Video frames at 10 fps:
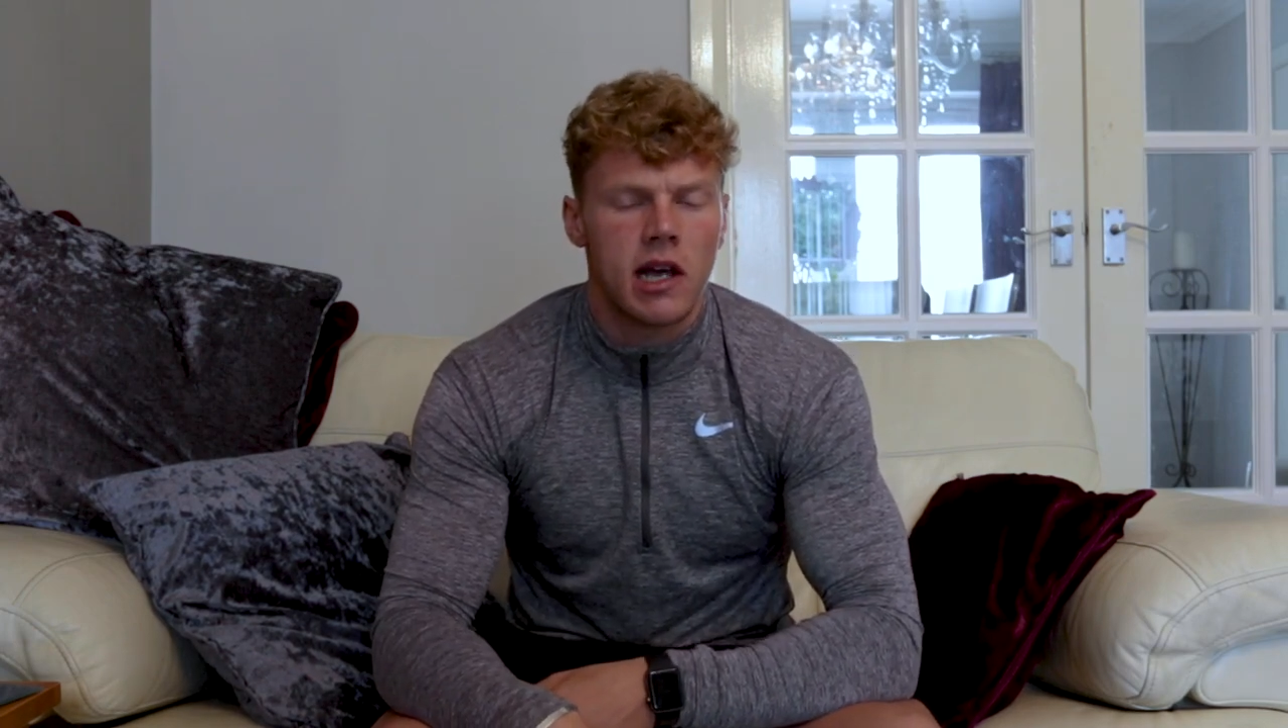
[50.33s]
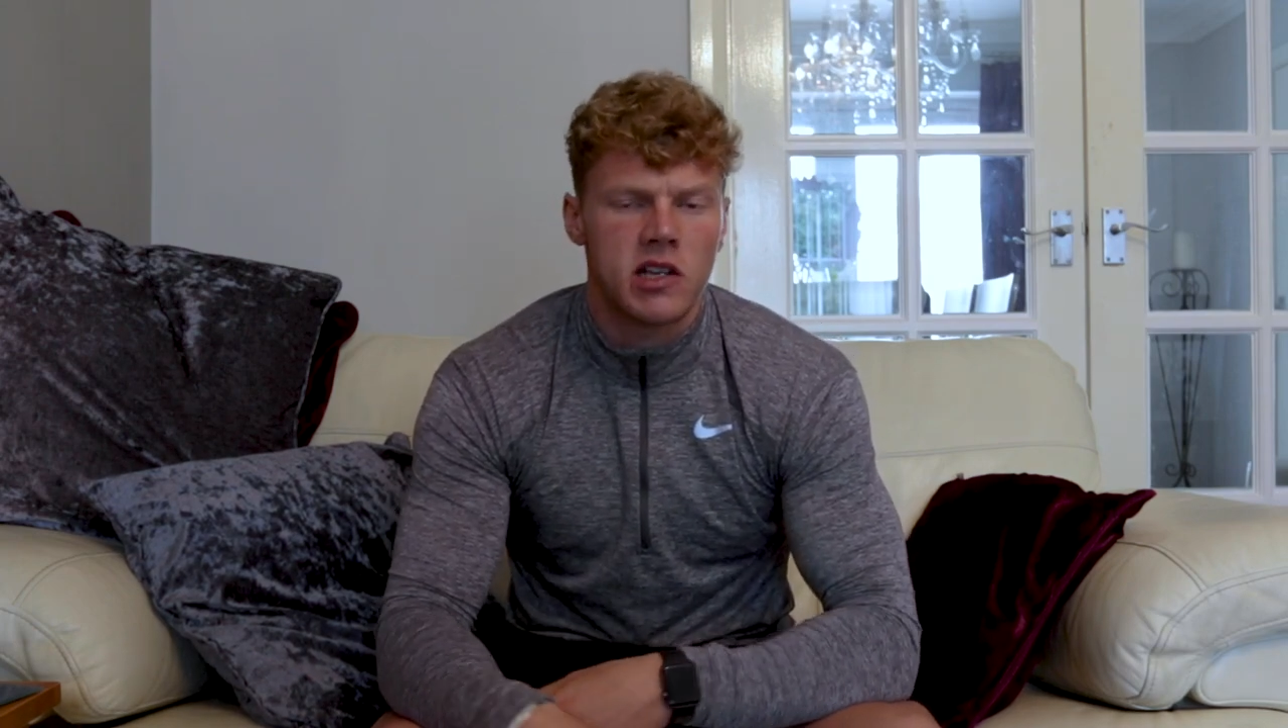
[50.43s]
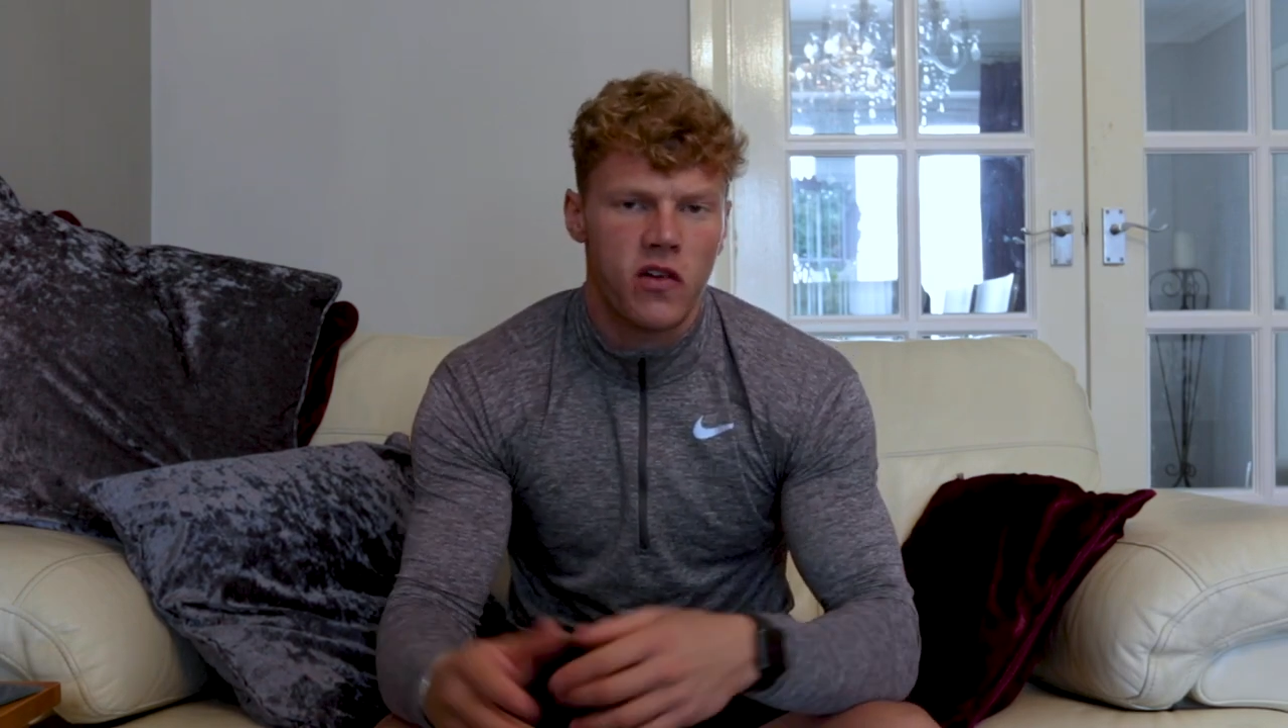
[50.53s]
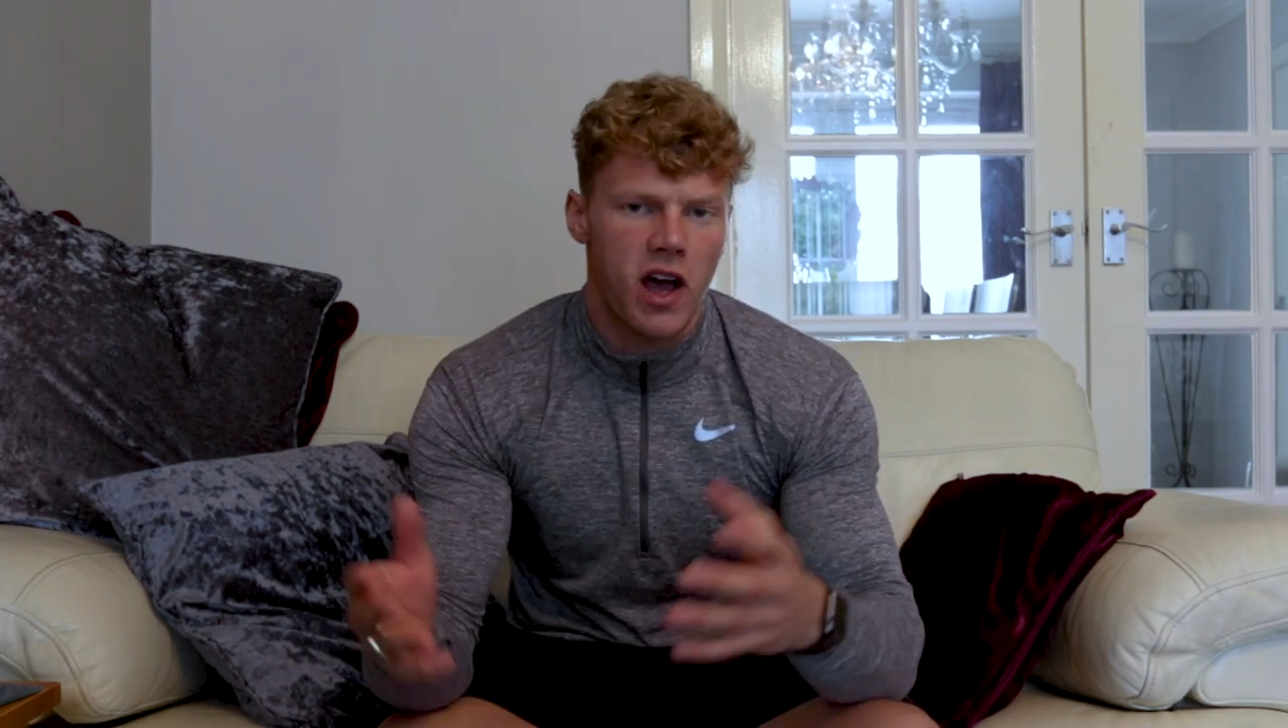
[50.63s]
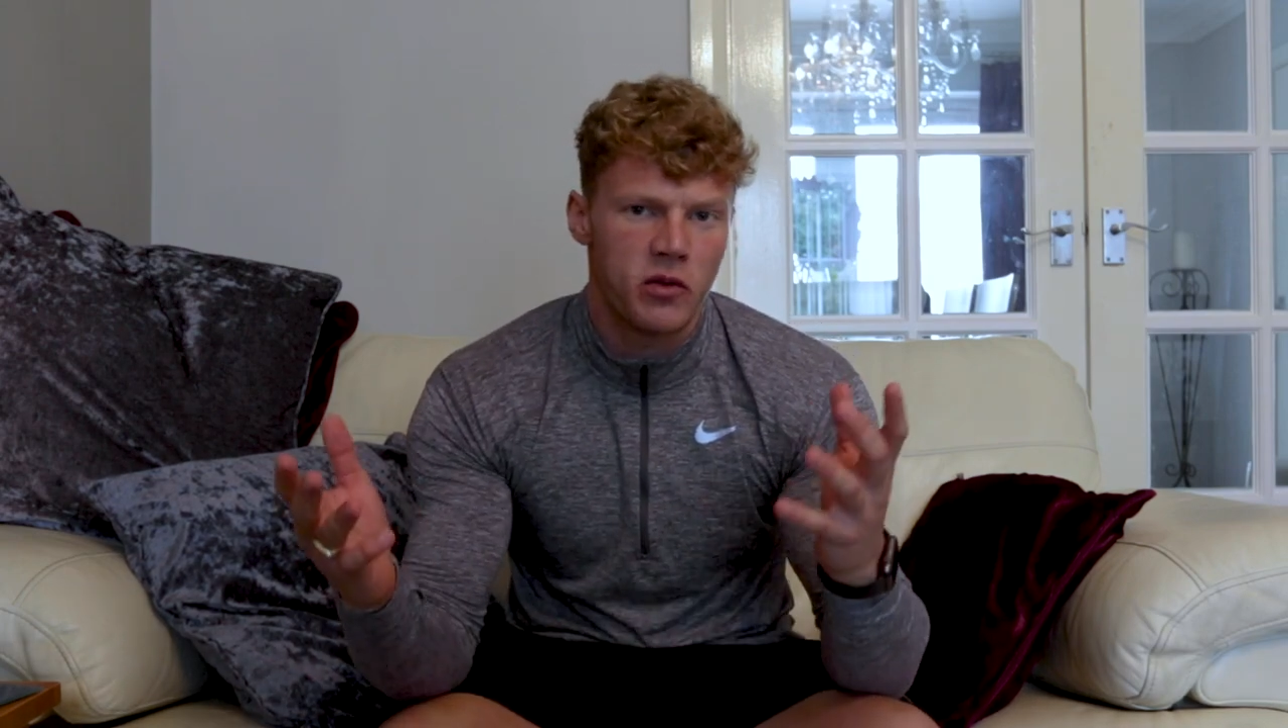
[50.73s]

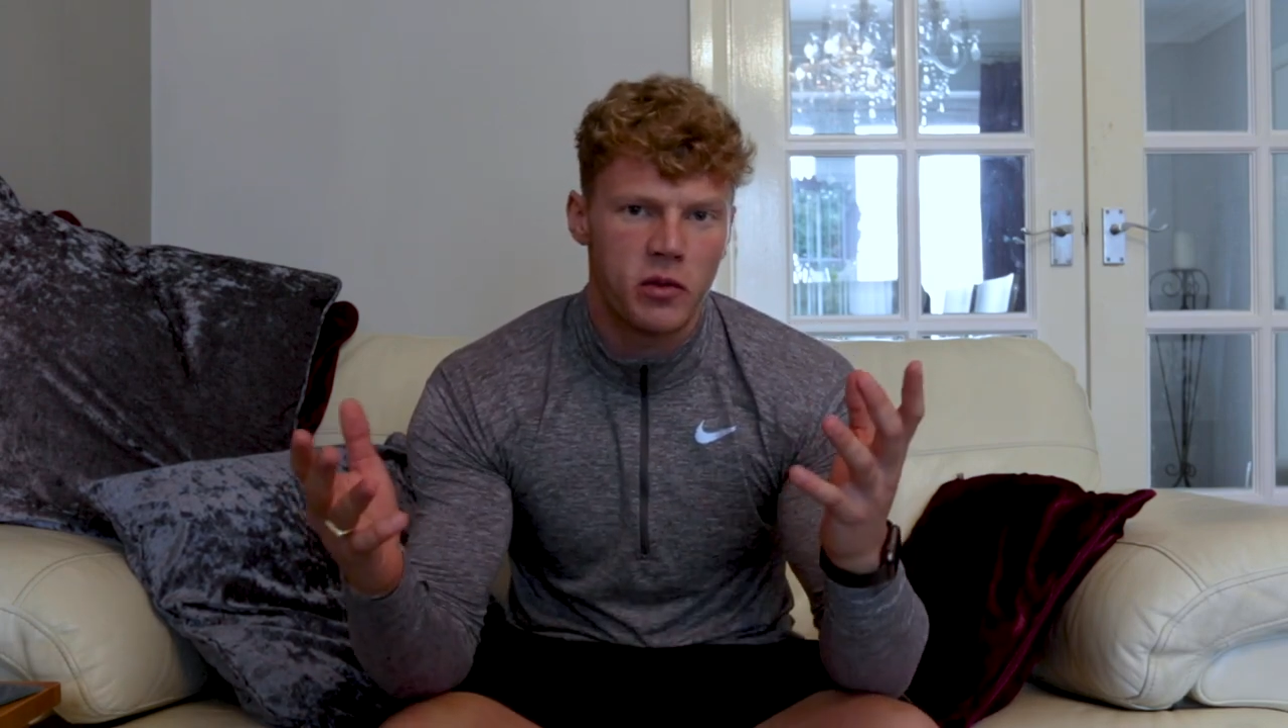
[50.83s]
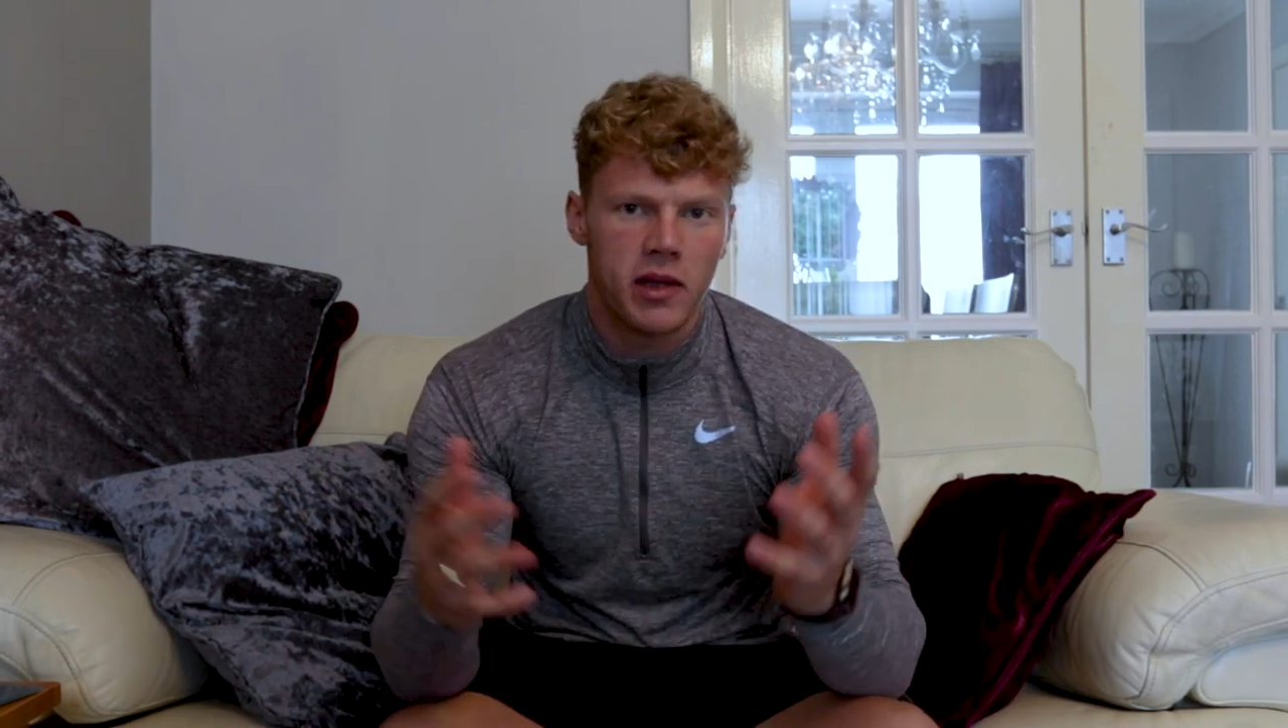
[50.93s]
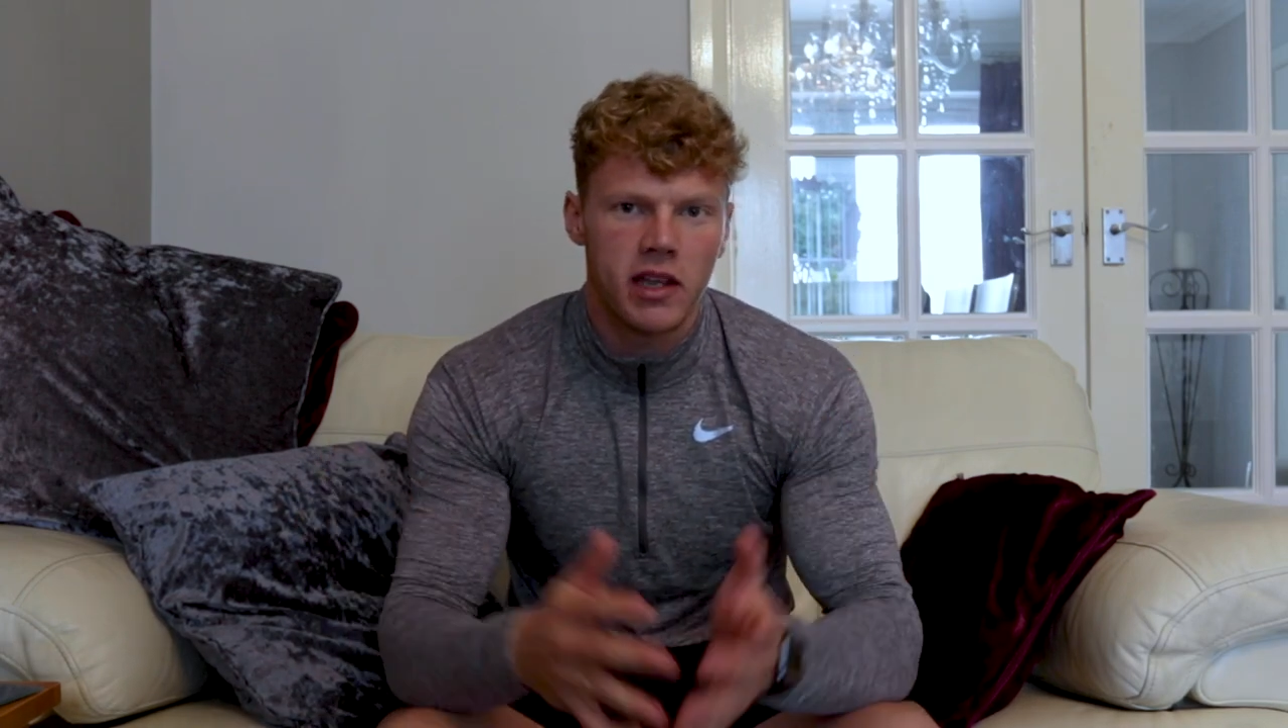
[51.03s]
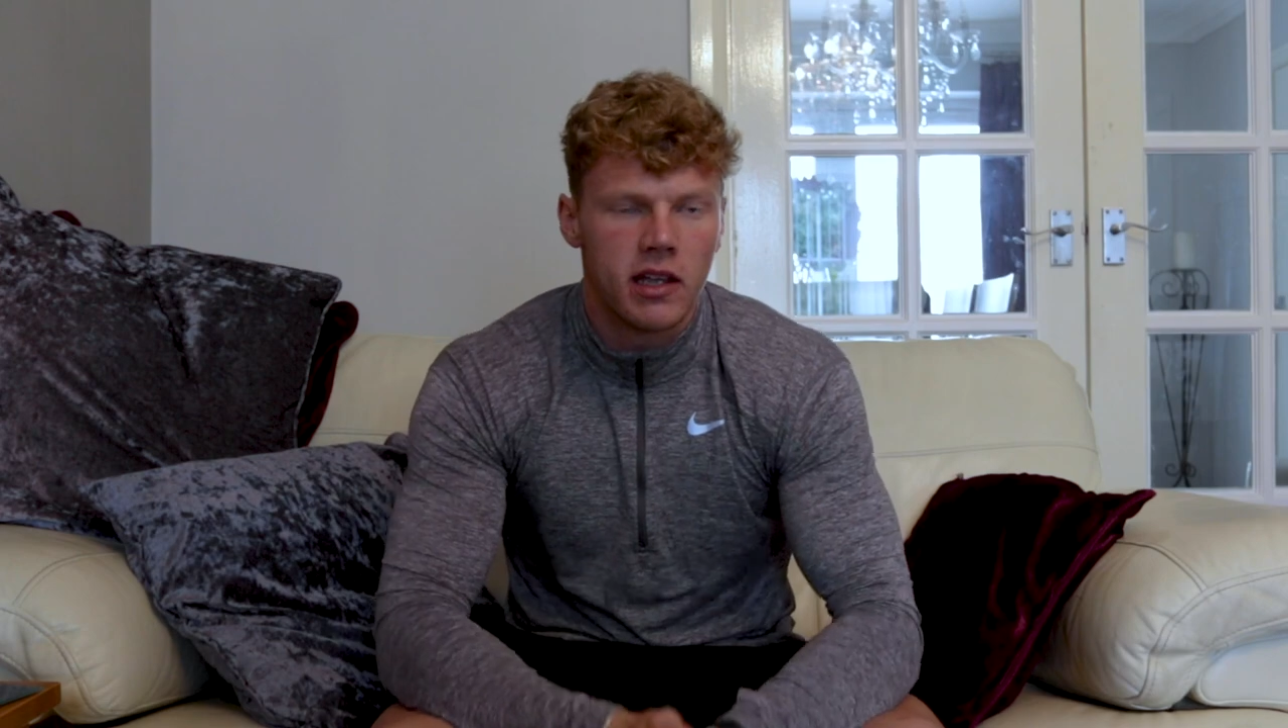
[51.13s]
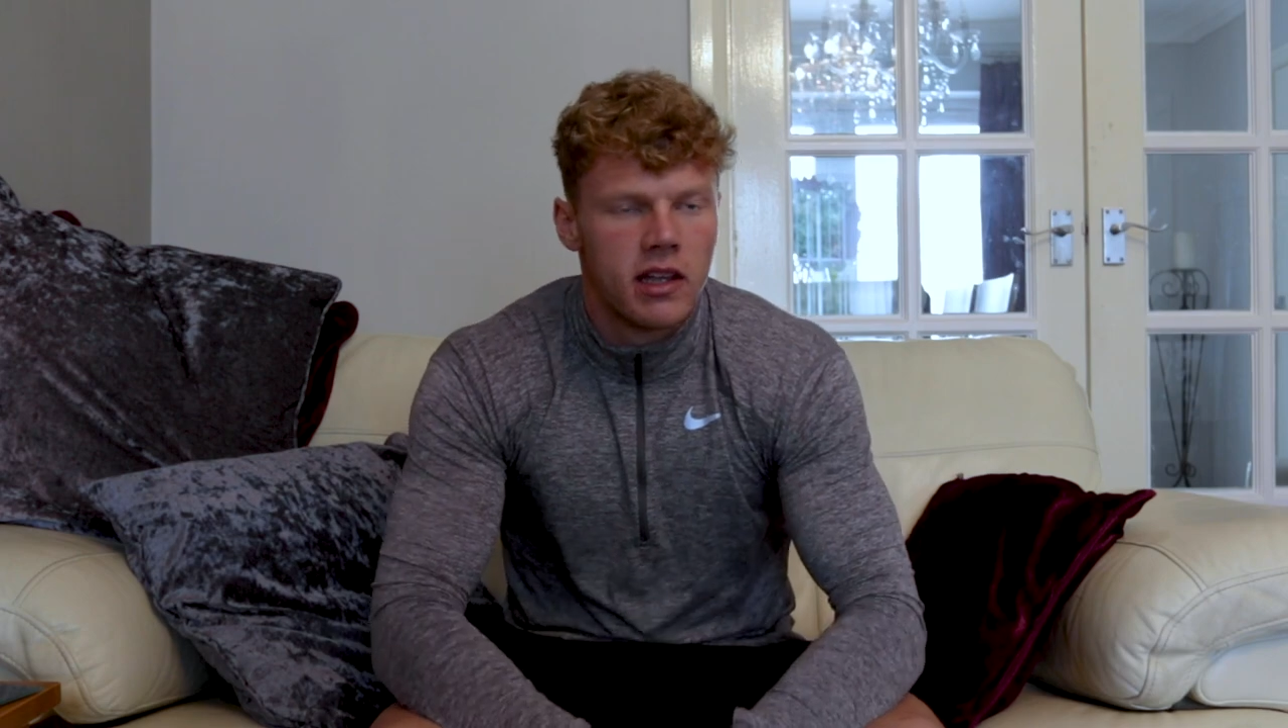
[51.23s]
That's fine with
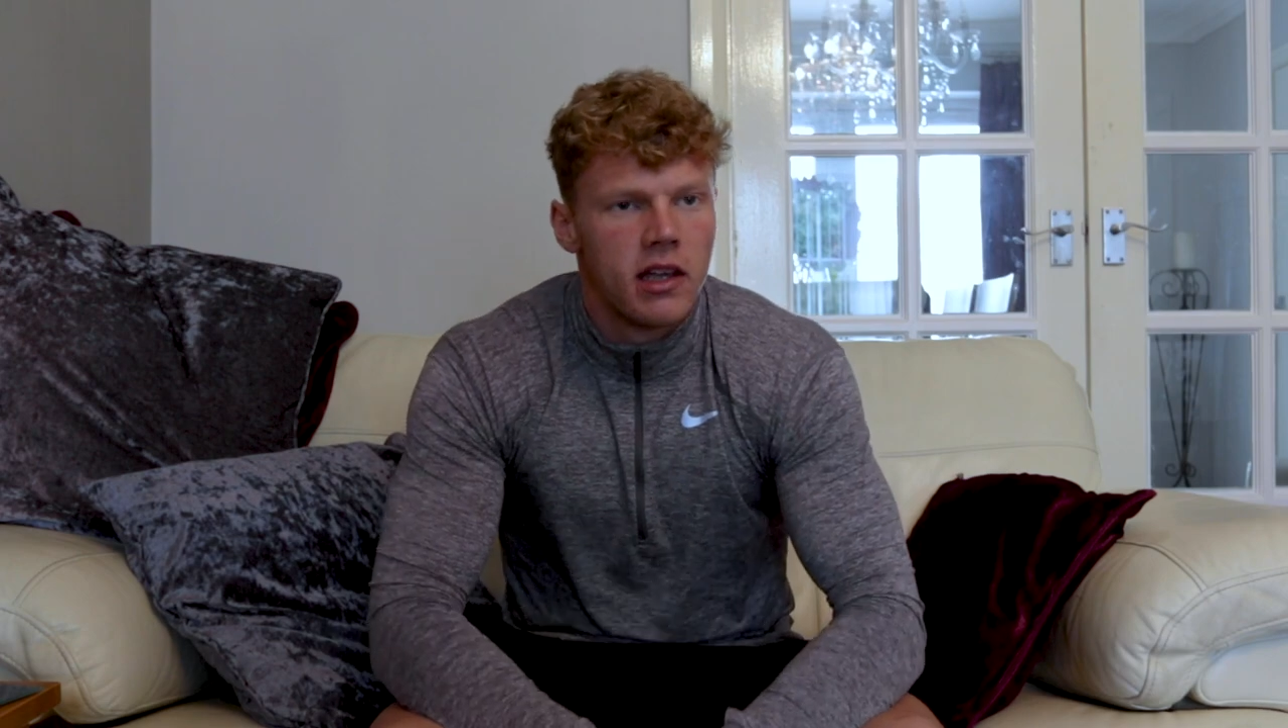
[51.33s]
me.